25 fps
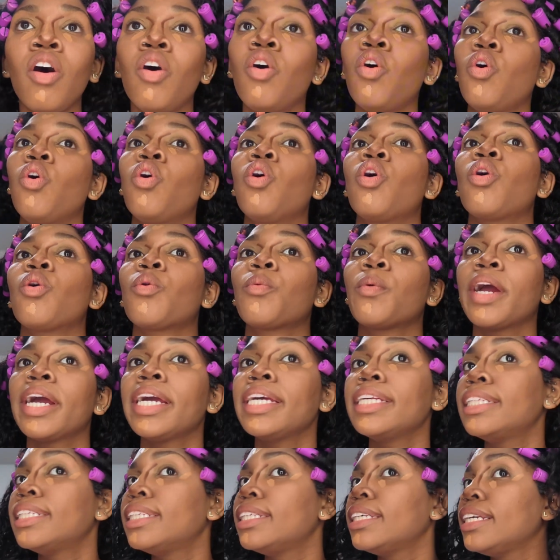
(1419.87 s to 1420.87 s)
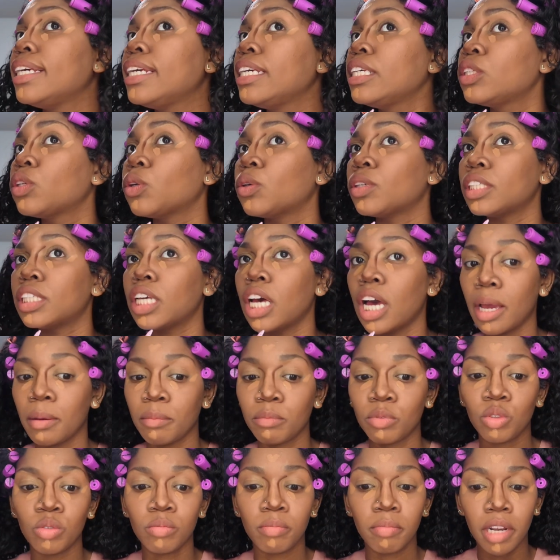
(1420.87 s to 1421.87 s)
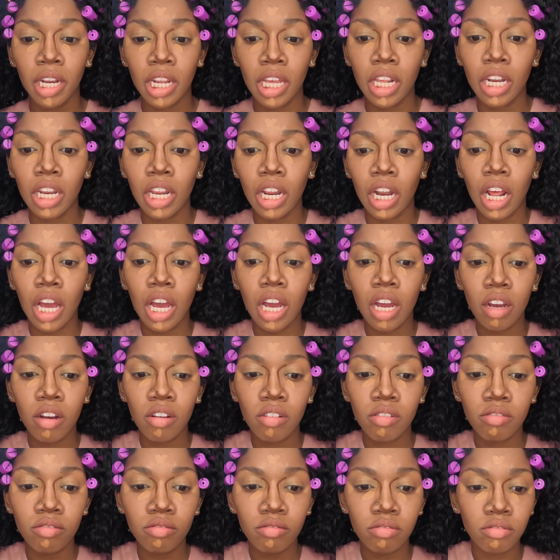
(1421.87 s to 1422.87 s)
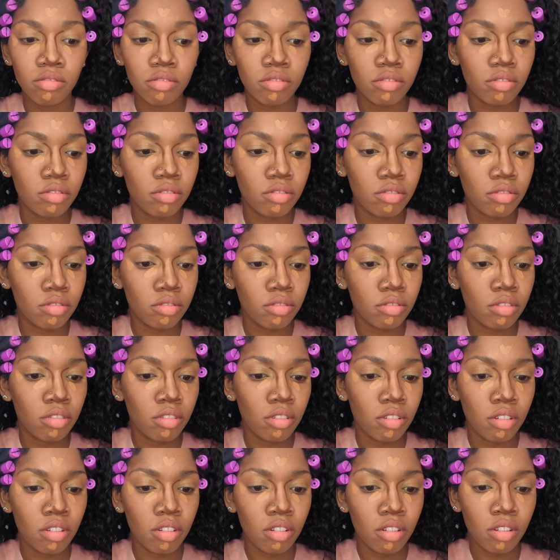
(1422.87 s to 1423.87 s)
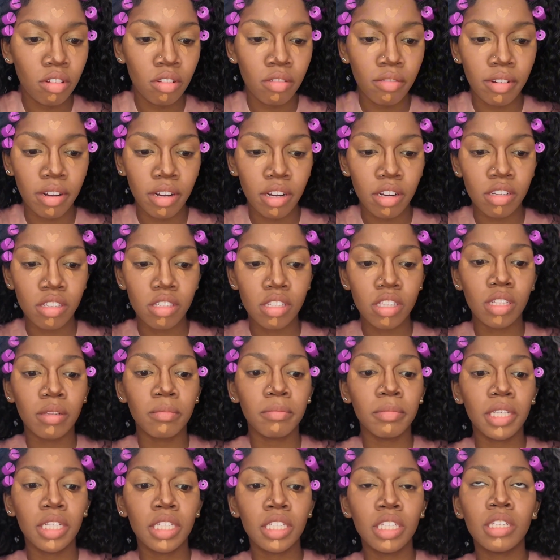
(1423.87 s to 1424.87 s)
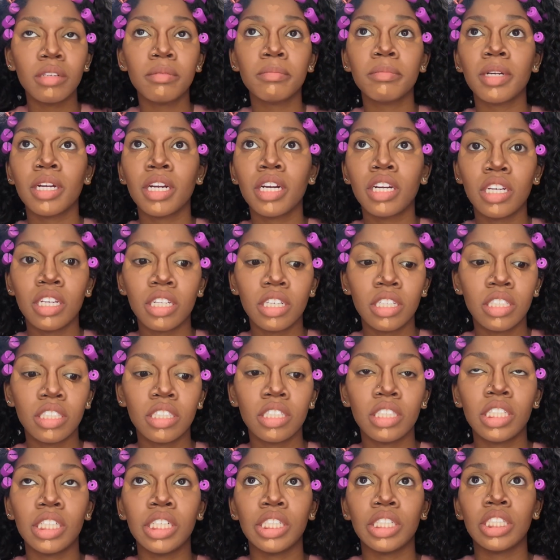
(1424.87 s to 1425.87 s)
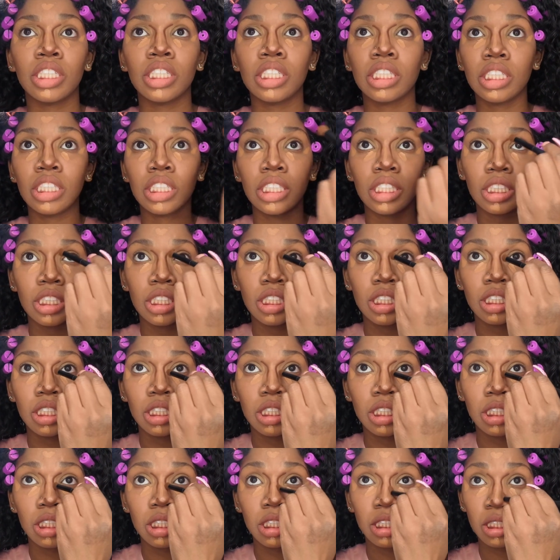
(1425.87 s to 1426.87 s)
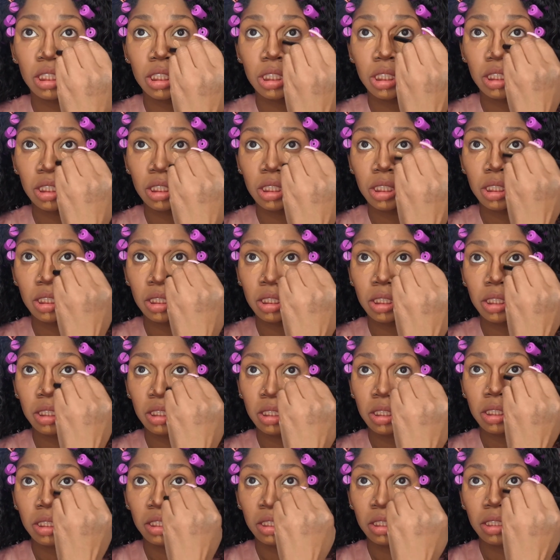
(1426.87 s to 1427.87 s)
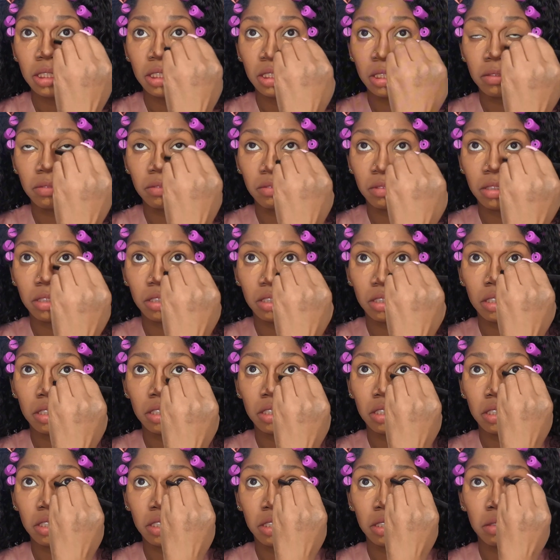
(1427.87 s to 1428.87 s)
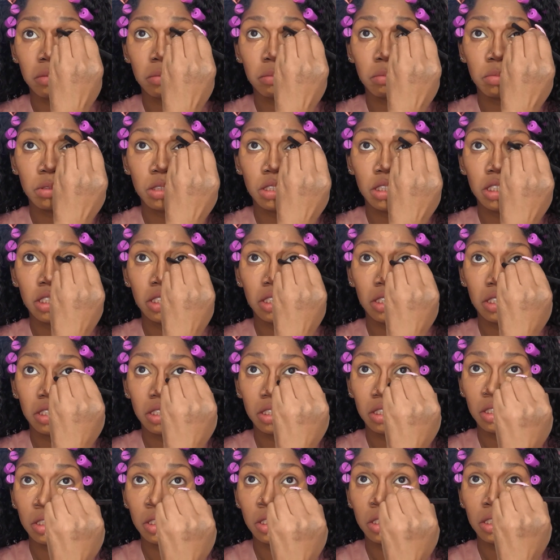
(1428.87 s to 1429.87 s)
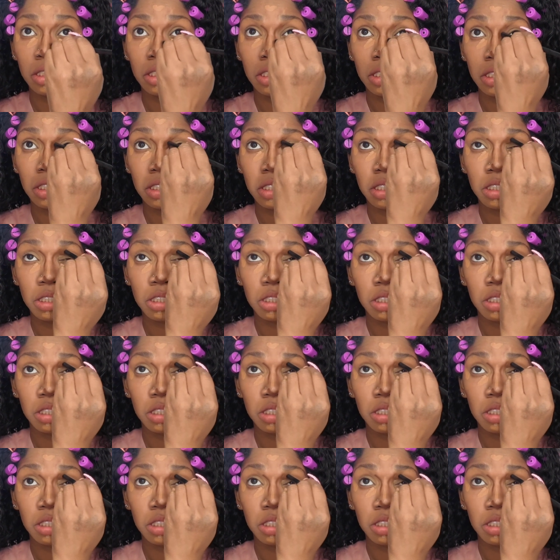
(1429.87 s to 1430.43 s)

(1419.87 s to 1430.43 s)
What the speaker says: Alrighty, so time to blend it out. There's the blending brush. Here she is. We're just gonna blend her.